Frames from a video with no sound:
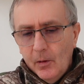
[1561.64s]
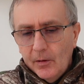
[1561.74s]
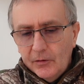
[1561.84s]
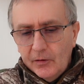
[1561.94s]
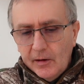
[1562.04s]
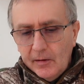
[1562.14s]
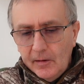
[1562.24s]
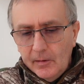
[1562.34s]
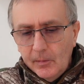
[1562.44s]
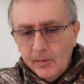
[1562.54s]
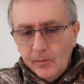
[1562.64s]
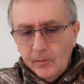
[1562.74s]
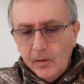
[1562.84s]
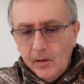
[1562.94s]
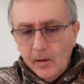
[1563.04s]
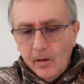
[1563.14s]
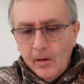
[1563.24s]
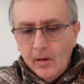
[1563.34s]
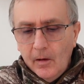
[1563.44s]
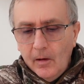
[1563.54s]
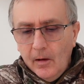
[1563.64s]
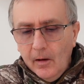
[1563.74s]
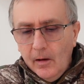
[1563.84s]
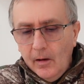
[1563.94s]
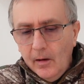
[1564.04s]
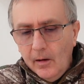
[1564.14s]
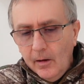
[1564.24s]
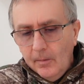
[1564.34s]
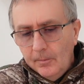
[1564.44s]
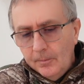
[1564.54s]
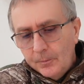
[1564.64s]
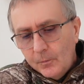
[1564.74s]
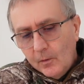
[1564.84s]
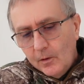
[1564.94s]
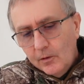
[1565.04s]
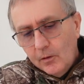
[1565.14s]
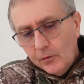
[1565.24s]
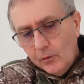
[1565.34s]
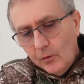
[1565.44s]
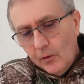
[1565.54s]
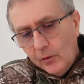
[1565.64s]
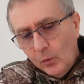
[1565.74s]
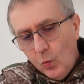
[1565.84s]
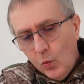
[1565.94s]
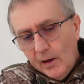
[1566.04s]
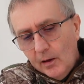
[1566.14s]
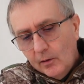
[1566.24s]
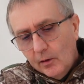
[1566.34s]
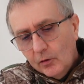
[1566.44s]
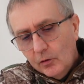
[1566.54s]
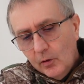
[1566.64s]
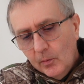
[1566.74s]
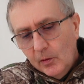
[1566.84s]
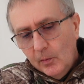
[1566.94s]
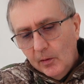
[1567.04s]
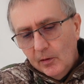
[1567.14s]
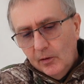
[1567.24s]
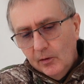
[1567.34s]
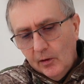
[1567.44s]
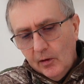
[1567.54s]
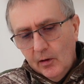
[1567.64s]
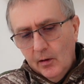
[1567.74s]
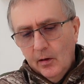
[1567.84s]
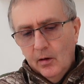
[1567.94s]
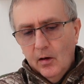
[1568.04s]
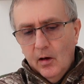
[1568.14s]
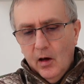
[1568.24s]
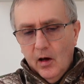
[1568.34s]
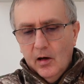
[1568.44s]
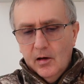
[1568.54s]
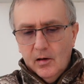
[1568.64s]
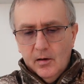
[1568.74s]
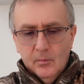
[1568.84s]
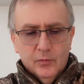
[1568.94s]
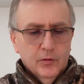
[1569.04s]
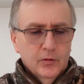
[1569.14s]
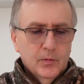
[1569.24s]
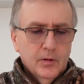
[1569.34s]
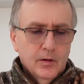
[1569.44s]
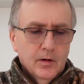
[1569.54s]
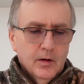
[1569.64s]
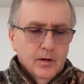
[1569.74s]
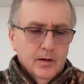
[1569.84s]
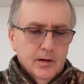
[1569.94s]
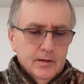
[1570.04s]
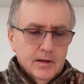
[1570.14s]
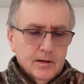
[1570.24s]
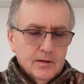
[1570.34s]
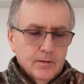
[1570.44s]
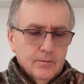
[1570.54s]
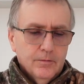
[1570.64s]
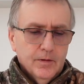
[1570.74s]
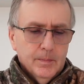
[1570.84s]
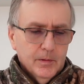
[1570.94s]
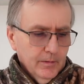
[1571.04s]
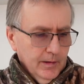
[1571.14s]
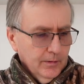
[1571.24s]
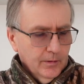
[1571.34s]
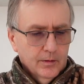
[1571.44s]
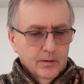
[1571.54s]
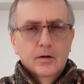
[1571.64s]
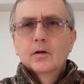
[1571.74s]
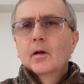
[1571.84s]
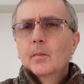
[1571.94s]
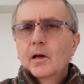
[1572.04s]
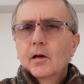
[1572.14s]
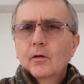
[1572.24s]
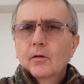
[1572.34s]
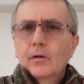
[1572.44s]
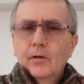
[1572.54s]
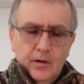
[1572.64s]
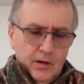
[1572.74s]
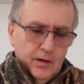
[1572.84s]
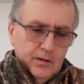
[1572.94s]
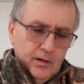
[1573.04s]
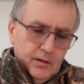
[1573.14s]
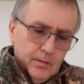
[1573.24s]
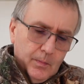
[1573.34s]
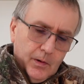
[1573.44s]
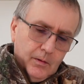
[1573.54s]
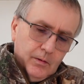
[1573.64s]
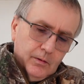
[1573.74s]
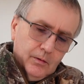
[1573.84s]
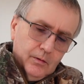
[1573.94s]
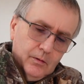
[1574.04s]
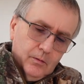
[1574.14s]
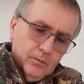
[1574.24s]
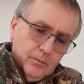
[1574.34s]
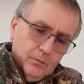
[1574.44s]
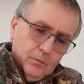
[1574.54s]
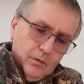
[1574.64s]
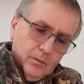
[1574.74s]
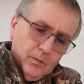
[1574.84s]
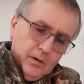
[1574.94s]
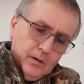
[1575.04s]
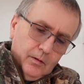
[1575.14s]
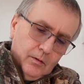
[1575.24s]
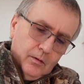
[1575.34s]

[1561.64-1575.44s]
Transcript: part is sticking these bits on here. And um, it's got sort of nice wings actually, I must admit this is a, uh, a little improvement. These things don't flap around, don't make a noise. So that's a bonus. I've done that.